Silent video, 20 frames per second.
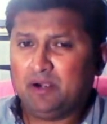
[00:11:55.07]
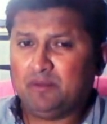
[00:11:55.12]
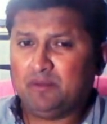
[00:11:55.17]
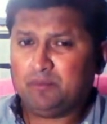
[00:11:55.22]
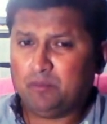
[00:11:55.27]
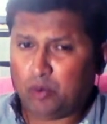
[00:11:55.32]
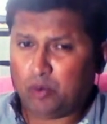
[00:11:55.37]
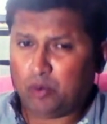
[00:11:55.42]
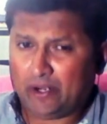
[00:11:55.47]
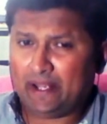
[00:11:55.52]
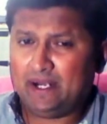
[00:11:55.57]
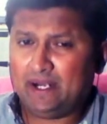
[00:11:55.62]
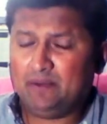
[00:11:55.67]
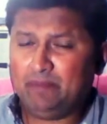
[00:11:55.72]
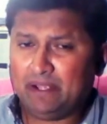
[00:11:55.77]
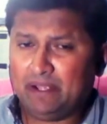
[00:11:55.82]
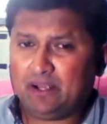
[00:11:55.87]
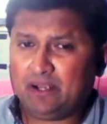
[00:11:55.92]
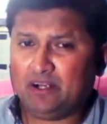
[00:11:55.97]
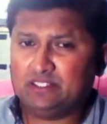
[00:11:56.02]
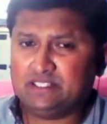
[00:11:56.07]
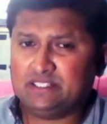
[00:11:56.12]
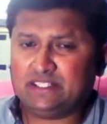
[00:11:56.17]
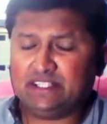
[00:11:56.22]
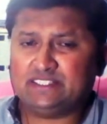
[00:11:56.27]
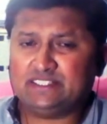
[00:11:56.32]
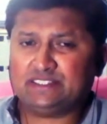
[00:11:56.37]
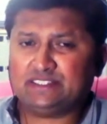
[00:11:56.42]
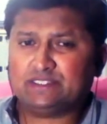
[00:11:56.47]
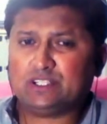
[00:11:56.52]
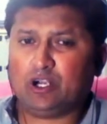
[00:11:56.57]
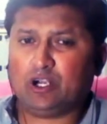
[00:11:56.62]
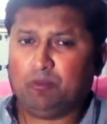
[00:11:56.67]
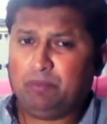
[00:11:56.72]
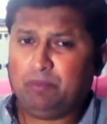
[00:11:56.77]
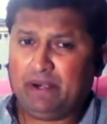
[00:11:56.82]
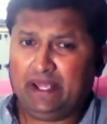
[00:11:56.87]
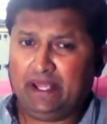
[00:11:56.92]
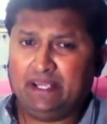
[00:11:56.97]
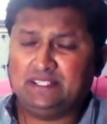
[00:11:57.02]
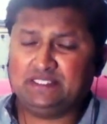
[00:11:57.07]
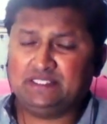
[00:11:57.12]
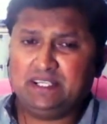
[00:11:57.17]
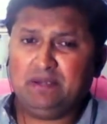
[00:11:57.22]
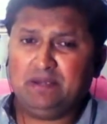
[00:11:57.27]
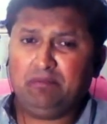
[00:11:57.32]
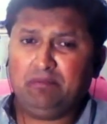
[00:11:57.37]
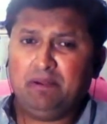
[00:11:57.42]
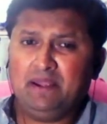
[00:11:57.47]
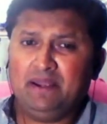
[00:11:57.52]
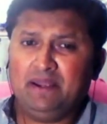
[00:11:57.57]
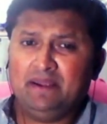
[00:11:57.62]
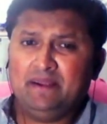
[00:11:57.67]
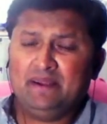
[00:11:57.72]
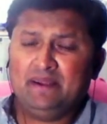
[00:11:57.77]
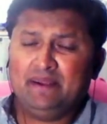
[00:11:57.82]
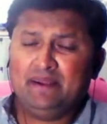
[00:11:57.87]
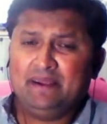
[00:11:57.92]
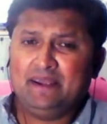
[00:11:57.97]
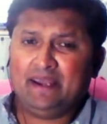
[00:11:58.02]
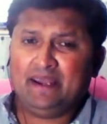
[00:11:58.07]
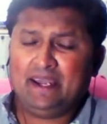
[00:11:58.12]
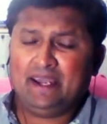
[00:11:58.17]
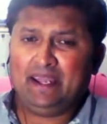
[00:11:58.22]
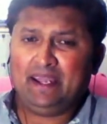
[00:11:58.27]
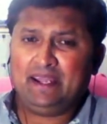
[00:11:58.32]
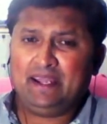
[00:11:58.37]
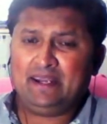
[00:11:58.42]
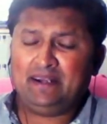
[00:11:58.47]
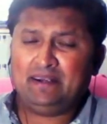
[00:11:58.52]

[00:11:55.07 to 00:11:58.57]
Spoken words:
model because it is comprehensive. And